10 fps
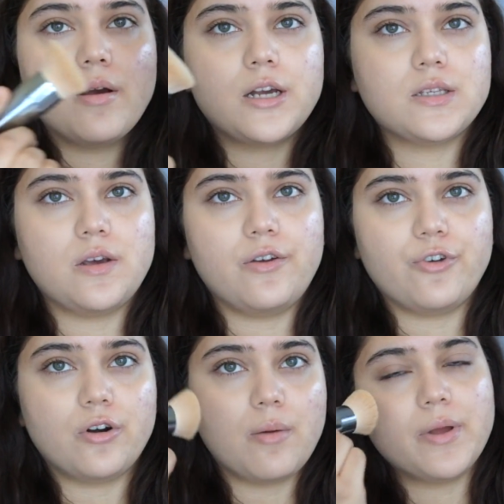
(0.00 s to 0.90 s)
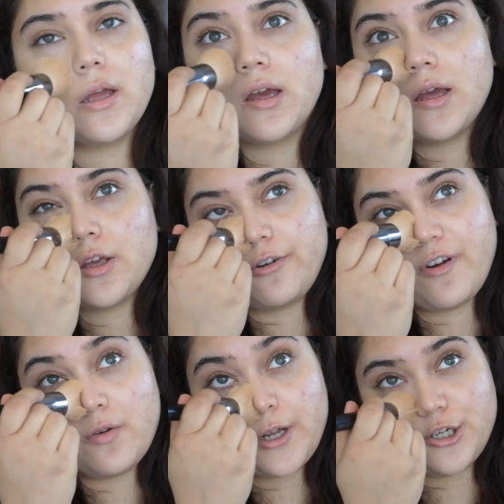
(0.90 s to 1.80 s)
because if you're rubbing your
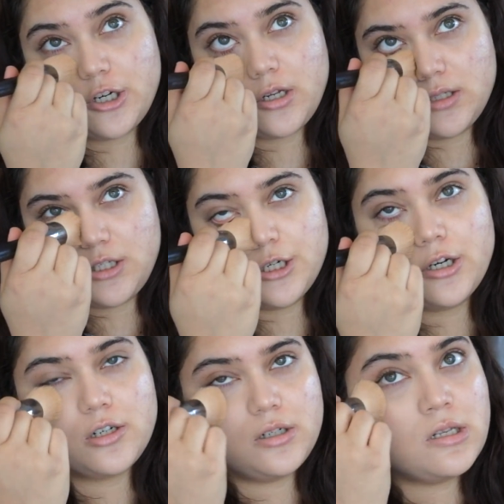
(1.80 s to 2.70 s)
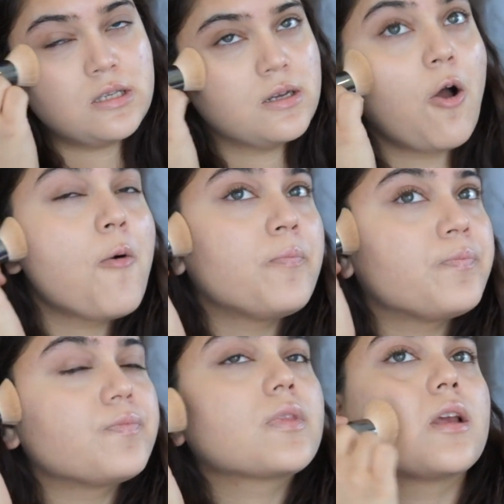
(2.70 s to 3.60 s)
foundation in circles,
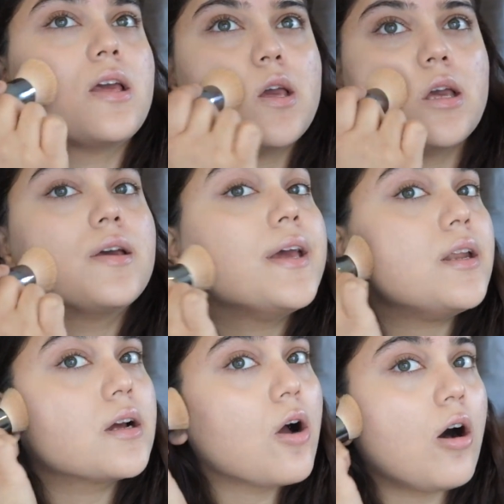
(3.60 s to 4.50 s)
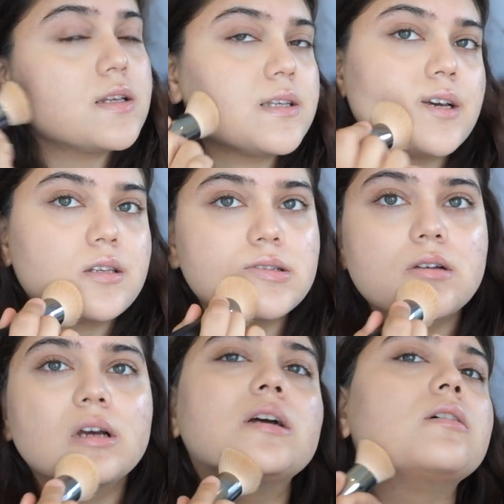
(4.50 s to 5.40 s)
it causes
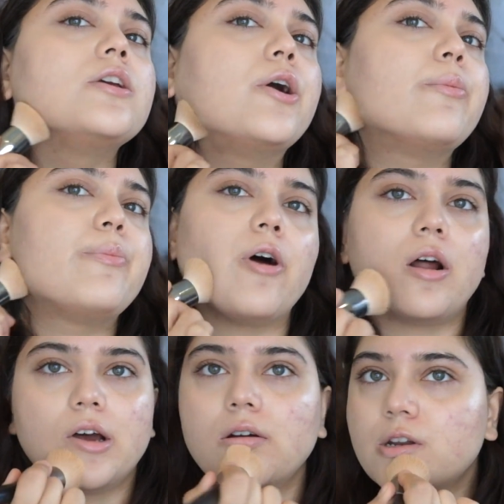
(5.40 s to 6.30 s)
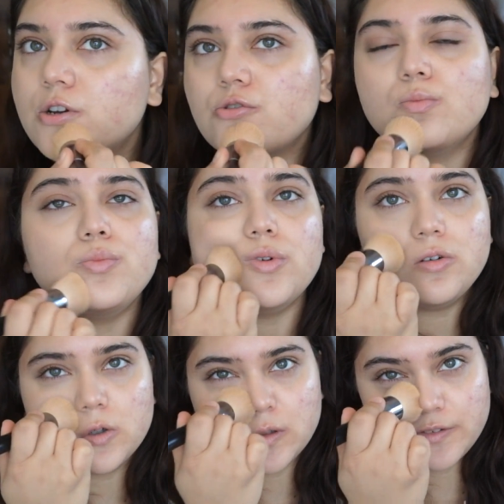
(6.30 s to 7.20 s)
your product to
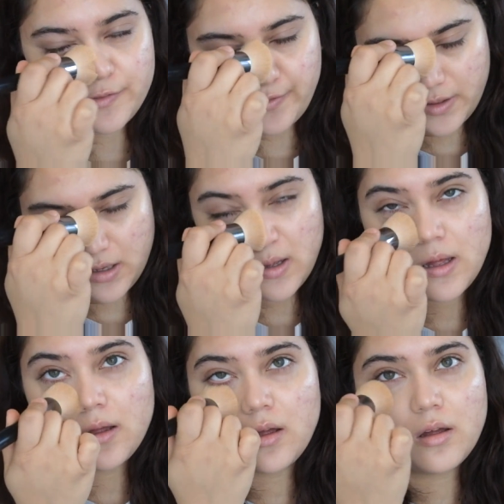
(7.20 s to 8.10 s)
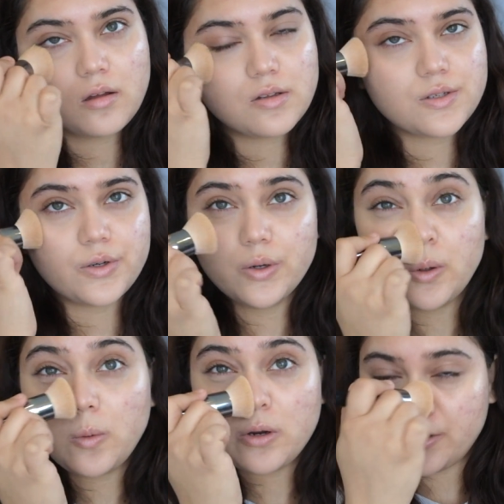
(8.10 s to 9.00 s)
move. So you
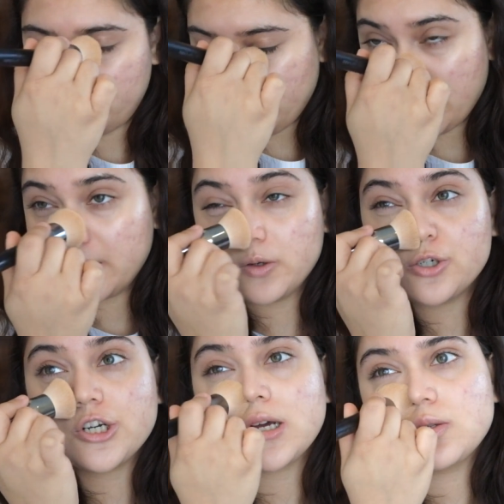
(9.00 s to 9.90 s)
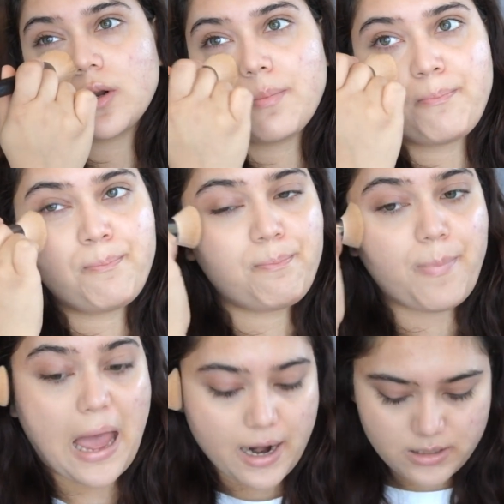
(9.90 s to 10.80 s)
don't want to do that. You just want to
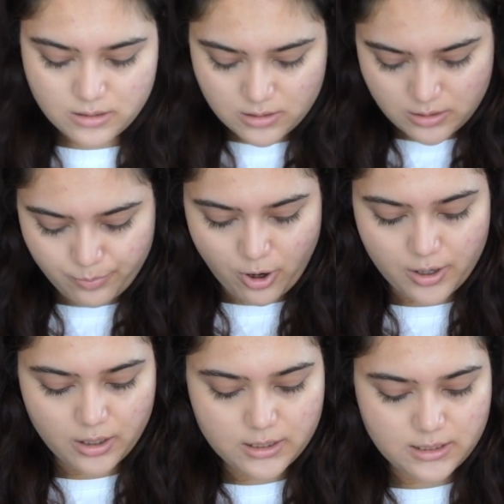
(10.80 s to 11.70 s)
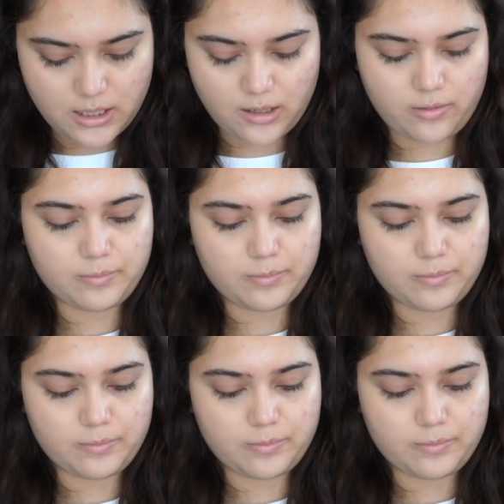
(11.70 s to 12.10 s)
pat the product in.